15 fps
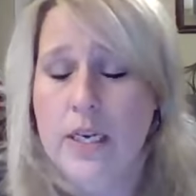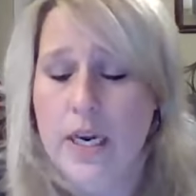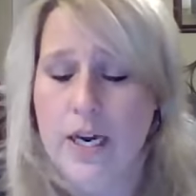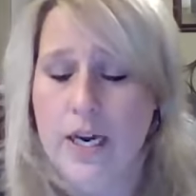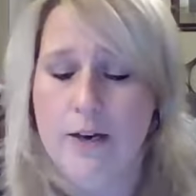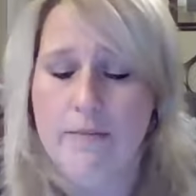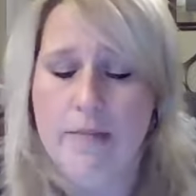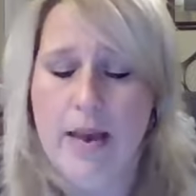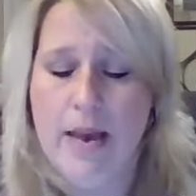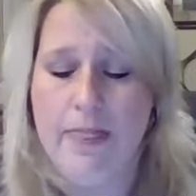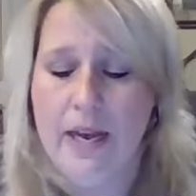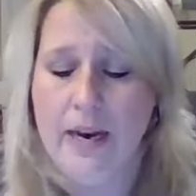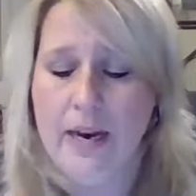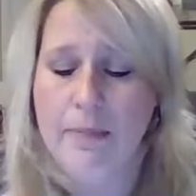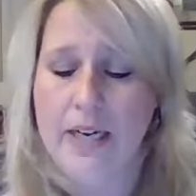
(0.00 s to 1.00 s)
And
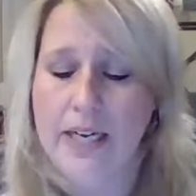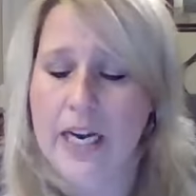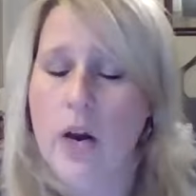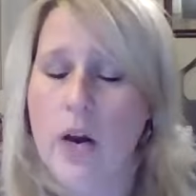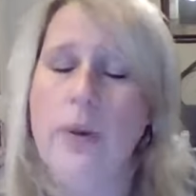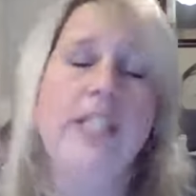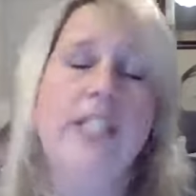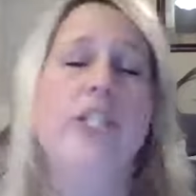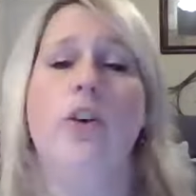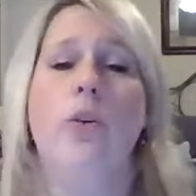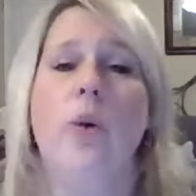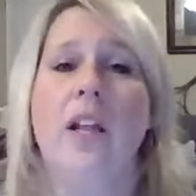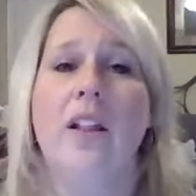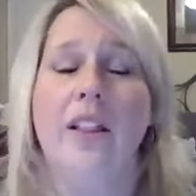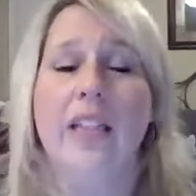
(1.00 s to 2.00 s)
then I'm going to go into
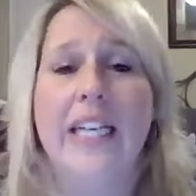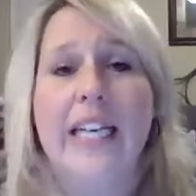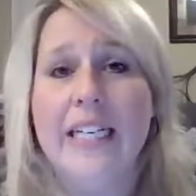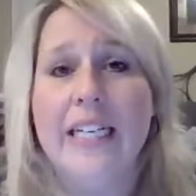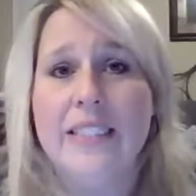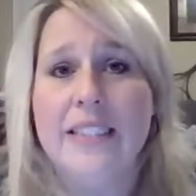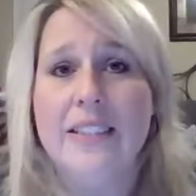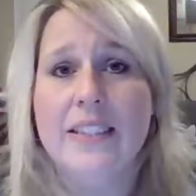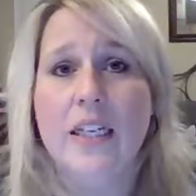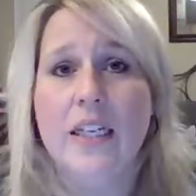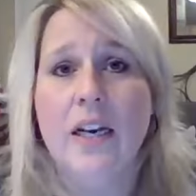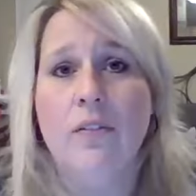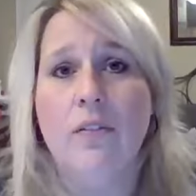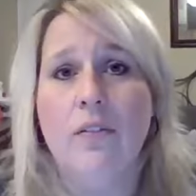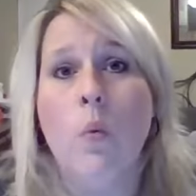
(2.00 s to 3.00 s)
a list
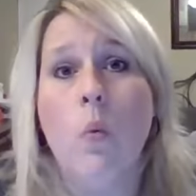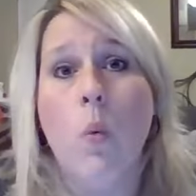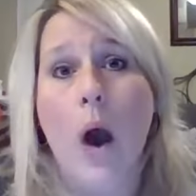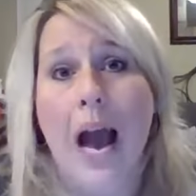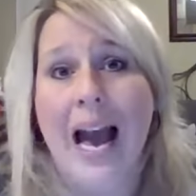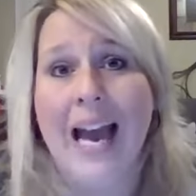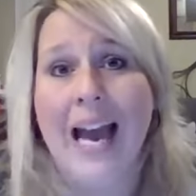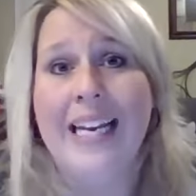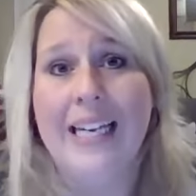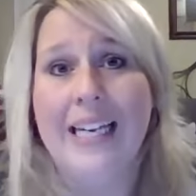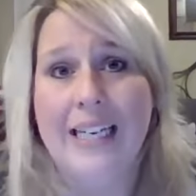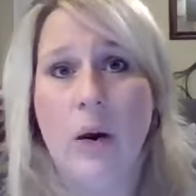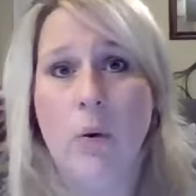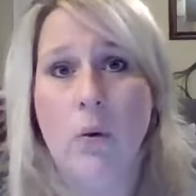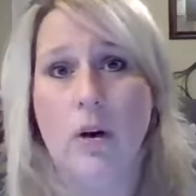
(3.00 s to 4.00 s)
of why
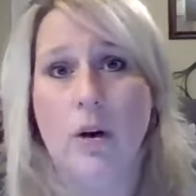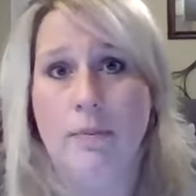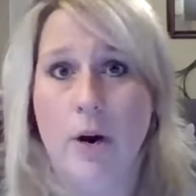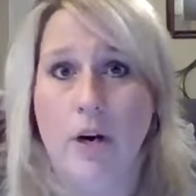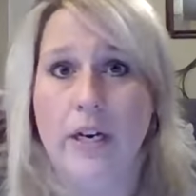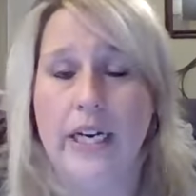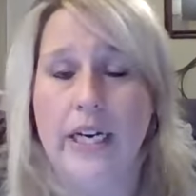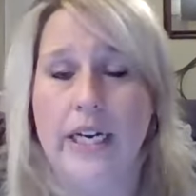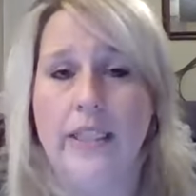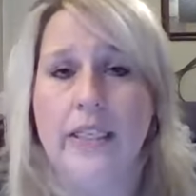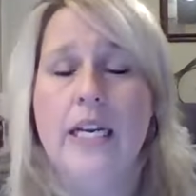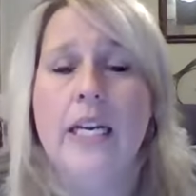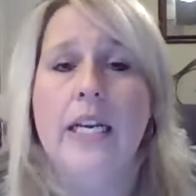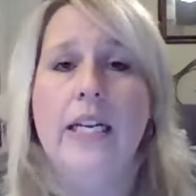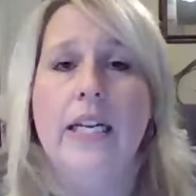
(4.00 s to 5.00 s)
network marketing.
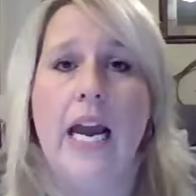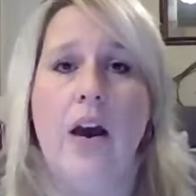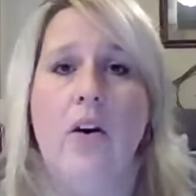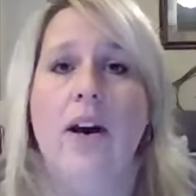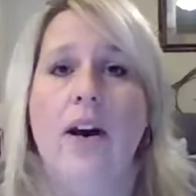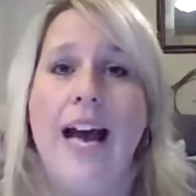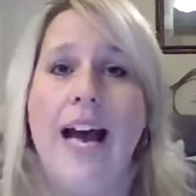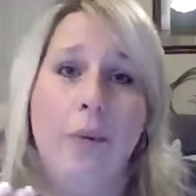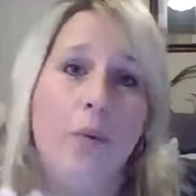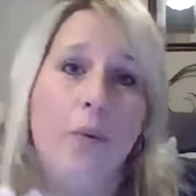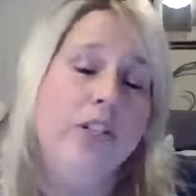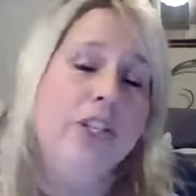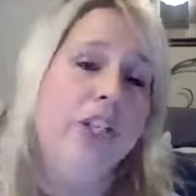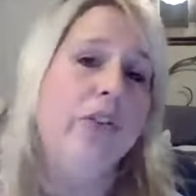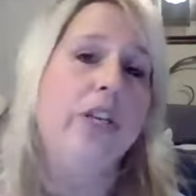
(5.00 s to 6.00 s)
Now, I
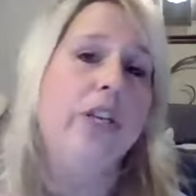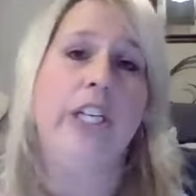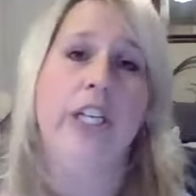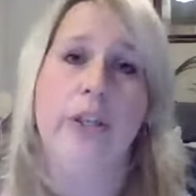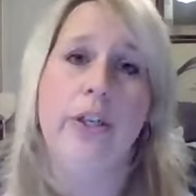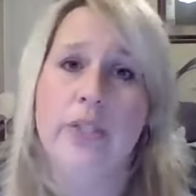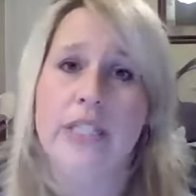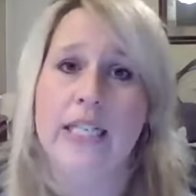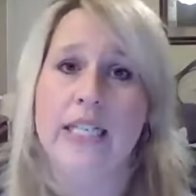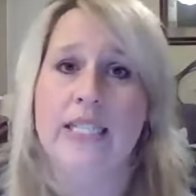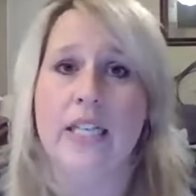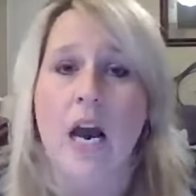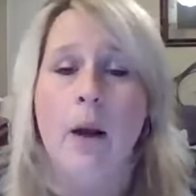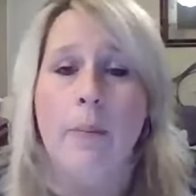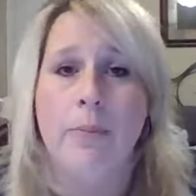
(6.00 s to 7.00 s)
want you to use
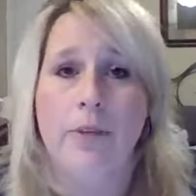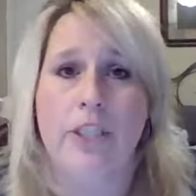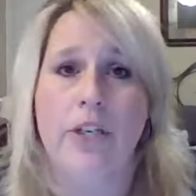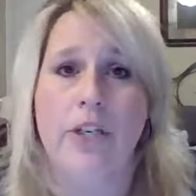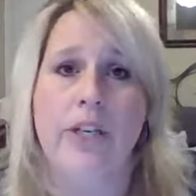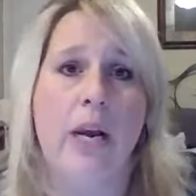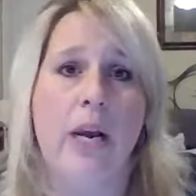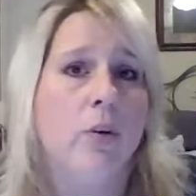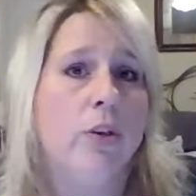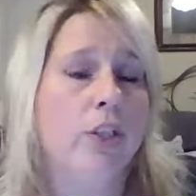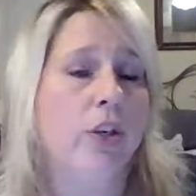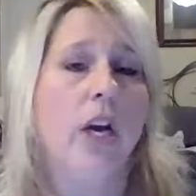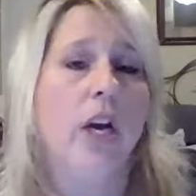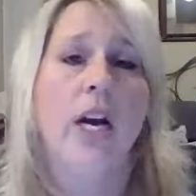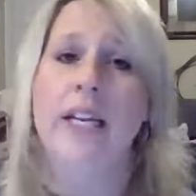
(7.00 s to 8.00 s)
this opportunity. I want
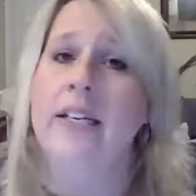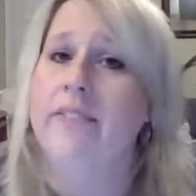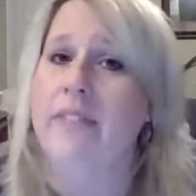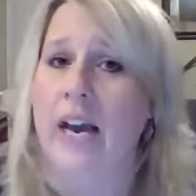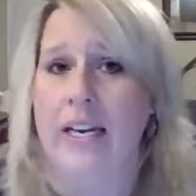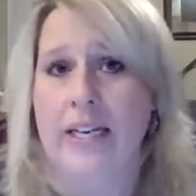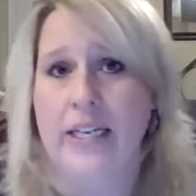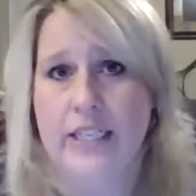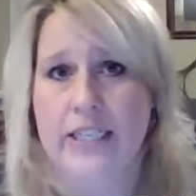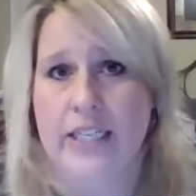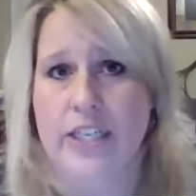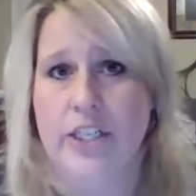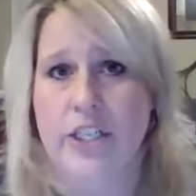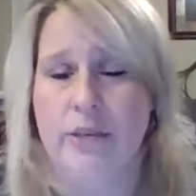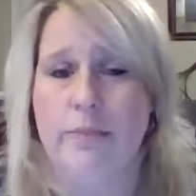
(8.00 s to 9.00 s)
your undivided
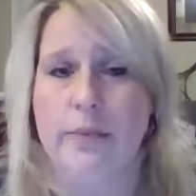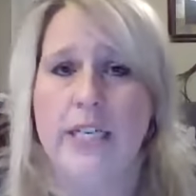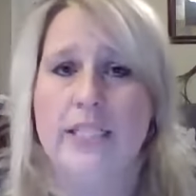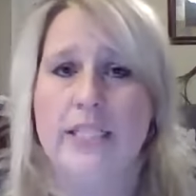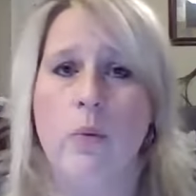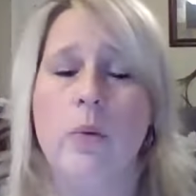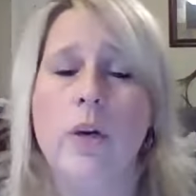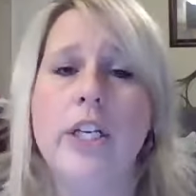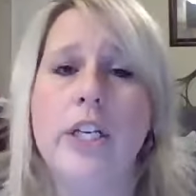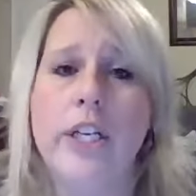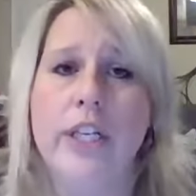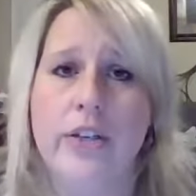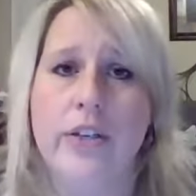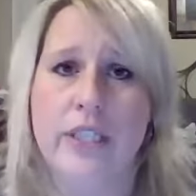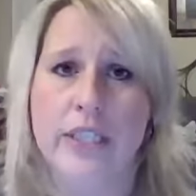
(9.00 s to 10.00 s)
attention because I want you to
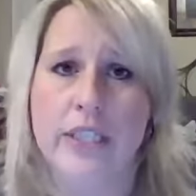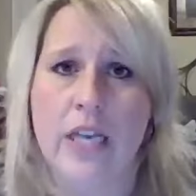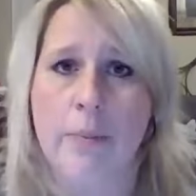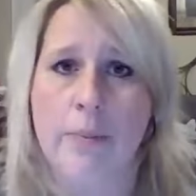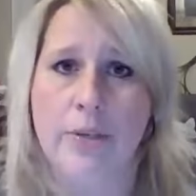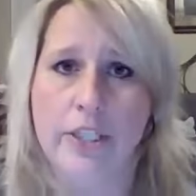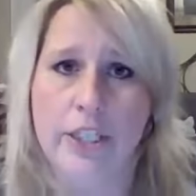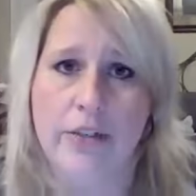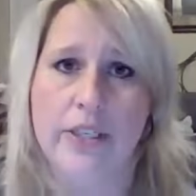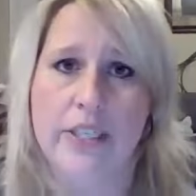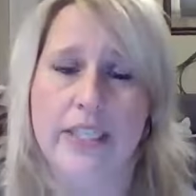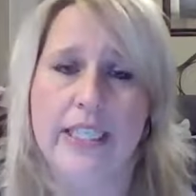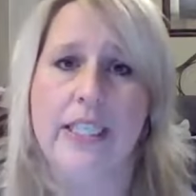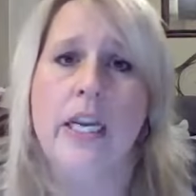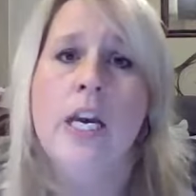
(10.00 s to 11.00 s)
use this
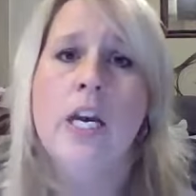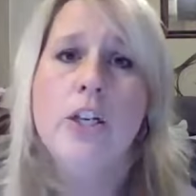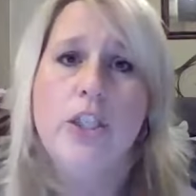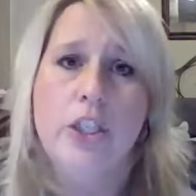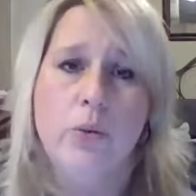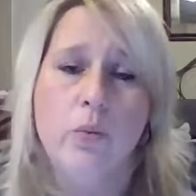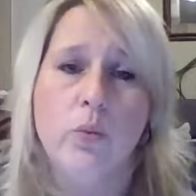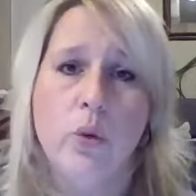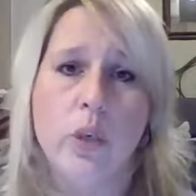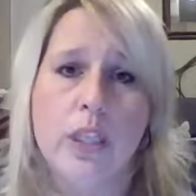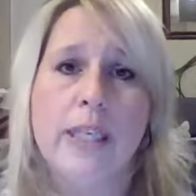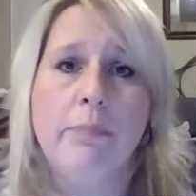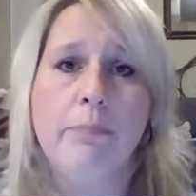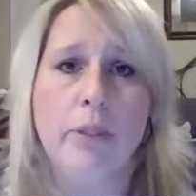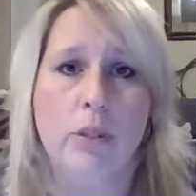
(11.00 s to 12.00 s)
opportunity to
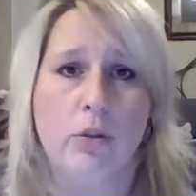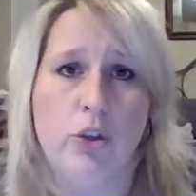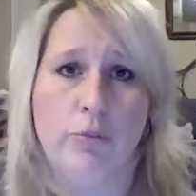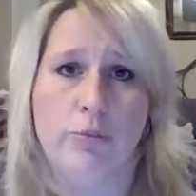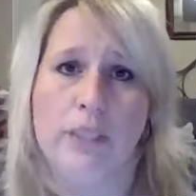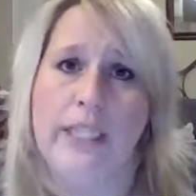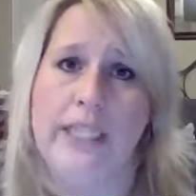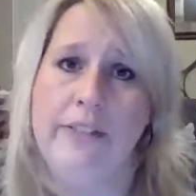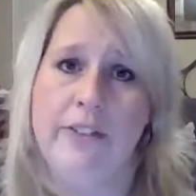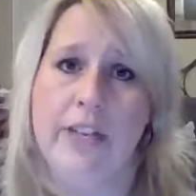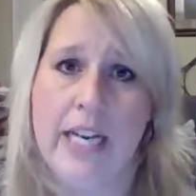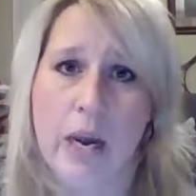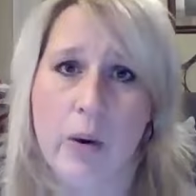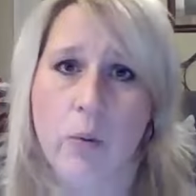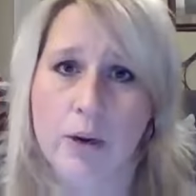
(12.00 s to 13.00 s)
really build your belief in
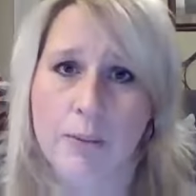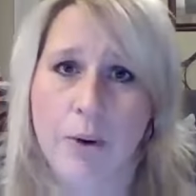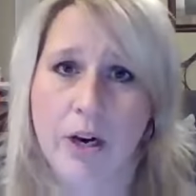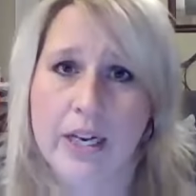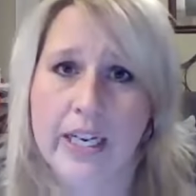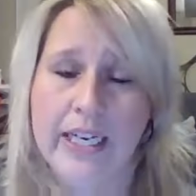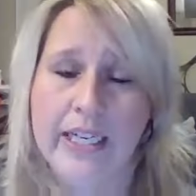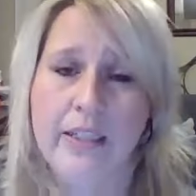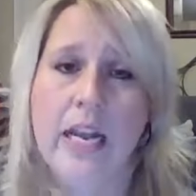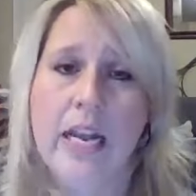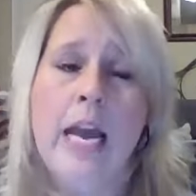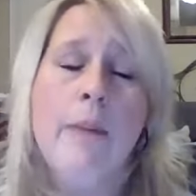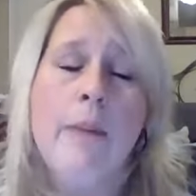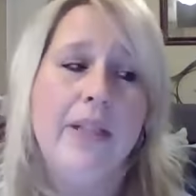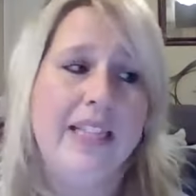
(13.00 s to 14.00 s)
network marketing.
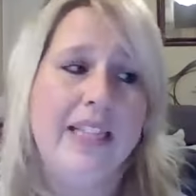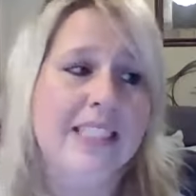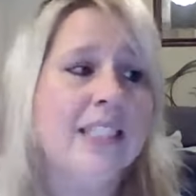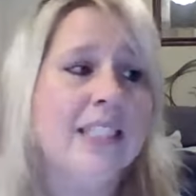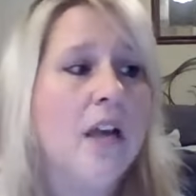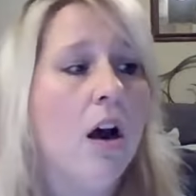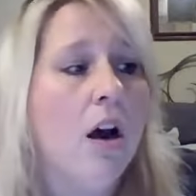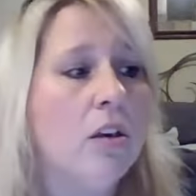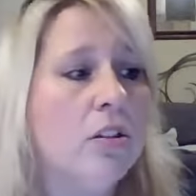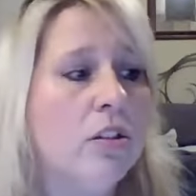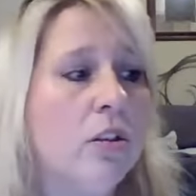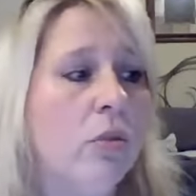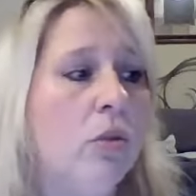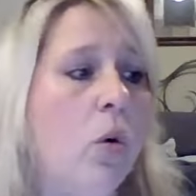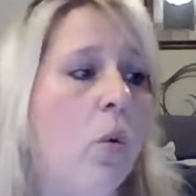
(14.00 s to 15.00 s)
But this is
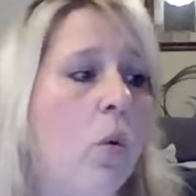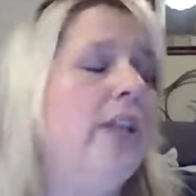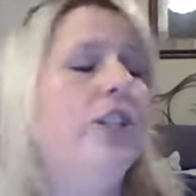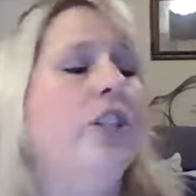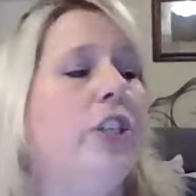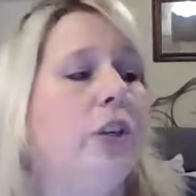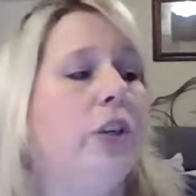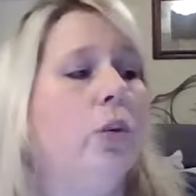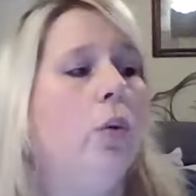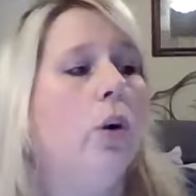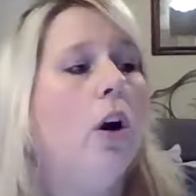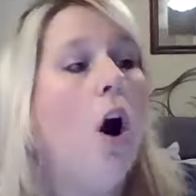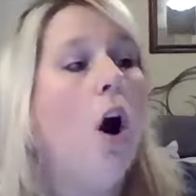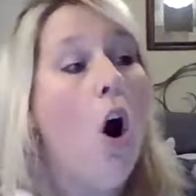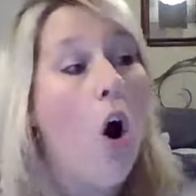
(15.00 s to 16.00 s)
also going to
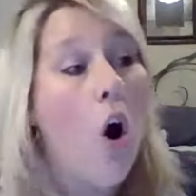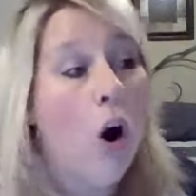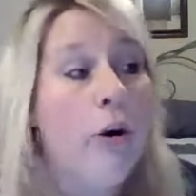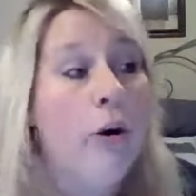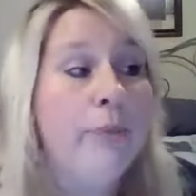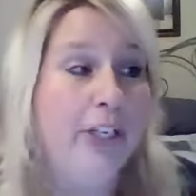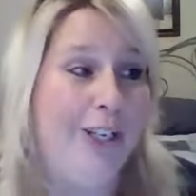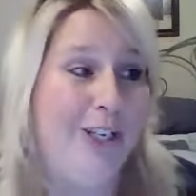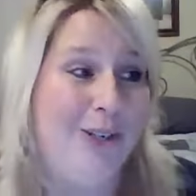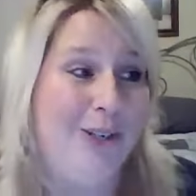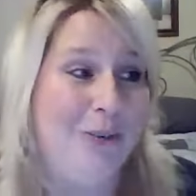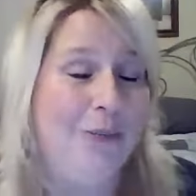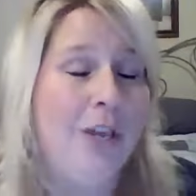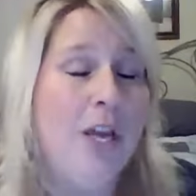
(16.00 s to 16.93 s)
arm you